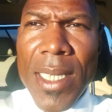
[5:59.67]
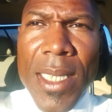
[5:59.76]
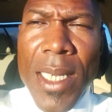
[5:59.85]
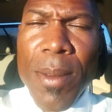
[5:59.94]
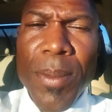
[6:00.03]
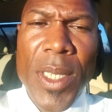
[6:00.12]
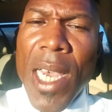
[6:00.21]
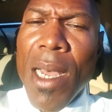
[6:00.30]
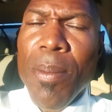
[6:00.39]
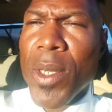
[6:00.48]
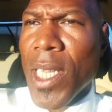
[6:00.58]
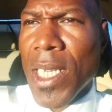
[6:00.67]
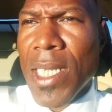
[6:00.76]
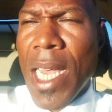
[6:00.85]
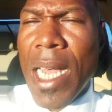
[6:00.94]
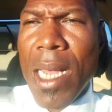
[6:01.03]
tip top of
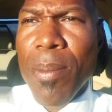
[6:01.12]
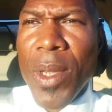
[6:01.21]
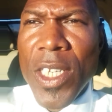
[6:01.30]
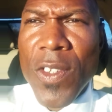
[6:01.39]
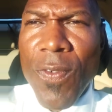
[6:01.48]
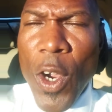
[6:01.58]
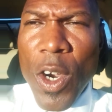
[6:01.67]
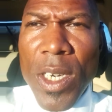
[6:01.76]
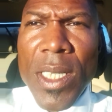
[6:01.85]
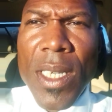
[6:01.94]
the top as far as